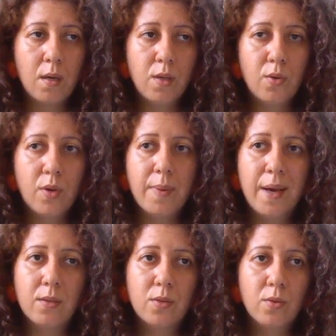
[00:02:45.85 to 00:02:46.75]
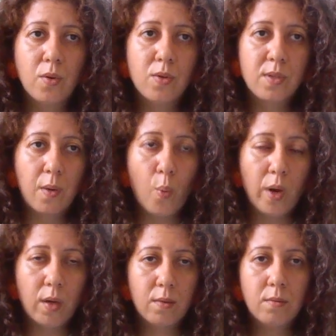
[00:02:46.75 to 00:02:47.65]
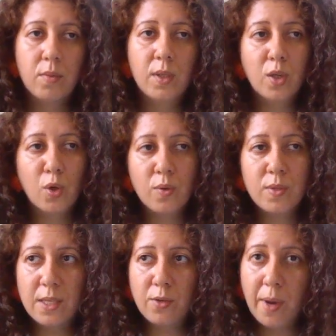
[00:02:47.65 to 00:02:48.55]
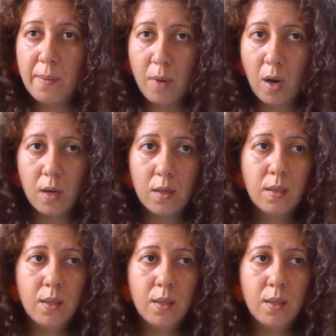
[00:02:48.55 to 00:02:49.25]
you're about to go somewhere. You're going to go see grandma.